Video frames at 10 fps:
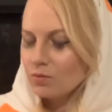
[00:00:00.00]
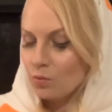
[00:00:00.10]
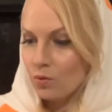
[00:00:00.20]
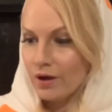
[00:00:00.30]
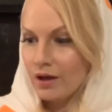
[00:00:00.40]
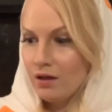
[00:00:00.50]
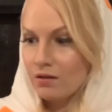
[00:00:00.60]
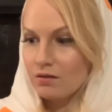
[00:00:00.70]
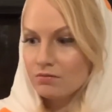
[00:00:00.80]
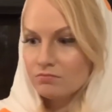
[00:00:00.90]

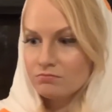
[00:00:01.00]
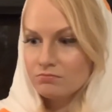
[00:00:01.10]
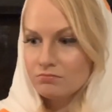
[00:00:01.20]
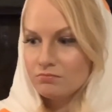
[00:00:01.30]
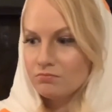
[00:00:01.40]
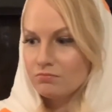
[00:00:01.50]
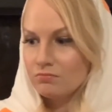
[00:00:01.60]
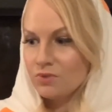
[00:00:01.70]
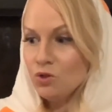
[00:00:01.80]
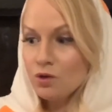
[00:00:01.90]
Well,
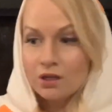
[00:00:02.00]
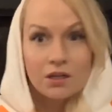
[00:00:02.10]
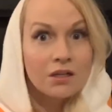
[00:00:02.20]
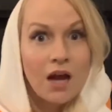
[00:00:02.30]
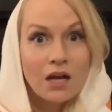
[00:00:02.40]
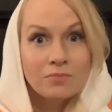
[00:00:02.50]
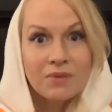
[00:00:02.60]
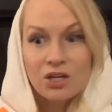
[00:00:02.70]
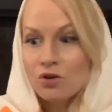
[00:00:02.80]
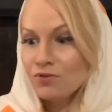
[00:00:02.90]
you could have knocked
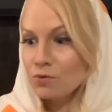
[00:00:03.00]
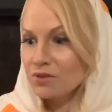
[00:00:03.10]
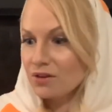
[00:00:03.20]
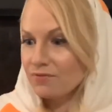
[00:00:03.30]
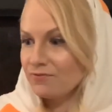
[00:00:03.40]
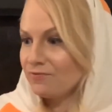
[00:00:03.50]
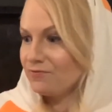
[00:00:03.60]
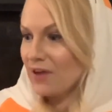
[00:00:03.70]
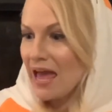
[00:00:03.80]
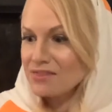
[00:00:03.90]
me over with a
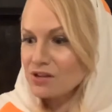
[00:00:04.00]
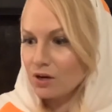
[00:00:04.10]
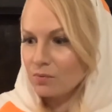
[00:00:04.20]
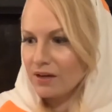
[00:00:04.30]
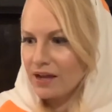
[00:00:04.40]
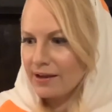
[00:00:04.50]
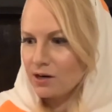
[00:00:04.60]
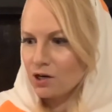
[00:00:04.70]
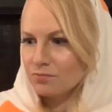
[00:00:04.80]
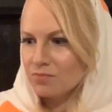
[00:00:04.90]
feather when I
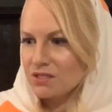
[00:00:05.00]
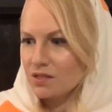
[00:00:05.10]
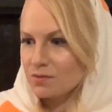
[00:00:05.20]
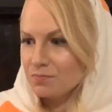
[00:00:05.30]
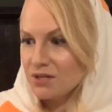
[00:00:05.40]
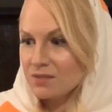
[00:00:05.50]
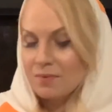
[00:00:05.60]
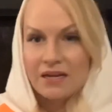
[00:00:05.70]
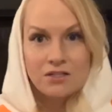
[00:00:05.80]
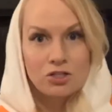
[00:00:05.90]
heard Mrs.
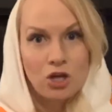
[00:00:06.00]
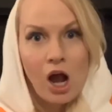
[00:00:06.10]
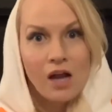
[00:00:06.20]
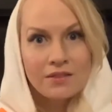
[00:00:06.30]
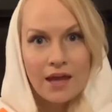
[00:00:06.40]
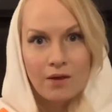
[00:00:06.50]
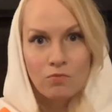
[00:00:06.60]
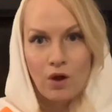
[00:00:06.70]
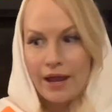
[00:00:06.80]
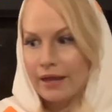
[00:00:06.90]
Brisbane talk that
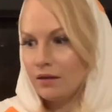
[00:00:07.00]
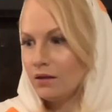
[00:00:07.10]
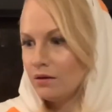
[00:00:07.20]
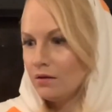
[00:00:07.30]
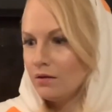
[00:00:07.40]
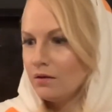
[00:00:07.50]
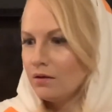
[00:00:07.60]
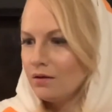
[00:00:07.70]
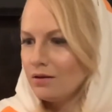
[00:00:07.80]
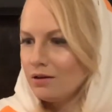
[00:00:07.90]
way.
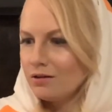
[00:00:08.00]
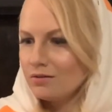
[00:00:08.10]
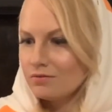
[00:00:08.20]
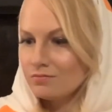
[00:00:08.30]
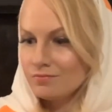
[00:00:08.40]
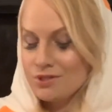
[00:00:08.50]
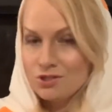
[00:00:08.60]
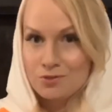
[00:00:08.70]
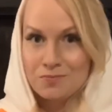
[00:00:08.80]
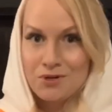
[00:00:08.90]

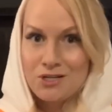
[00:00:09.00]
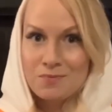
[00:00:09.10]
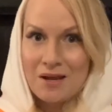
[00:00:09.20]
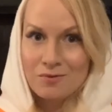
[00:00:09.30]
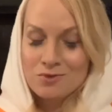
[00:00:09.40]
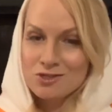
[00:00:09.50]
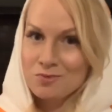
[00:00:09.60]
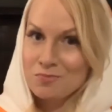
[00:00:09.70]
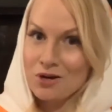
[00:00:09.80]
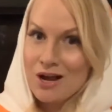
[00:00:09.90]
Mr. Brisbane was
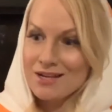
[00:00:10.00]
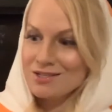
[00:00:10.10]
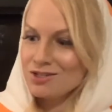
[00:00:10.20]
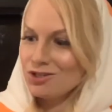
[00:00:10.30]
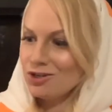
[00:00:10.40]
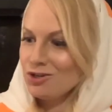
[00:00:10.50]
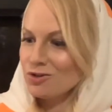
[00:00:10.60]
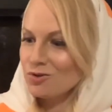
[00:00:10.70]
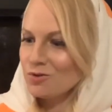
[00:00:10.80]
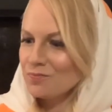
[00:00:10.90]
surprised too.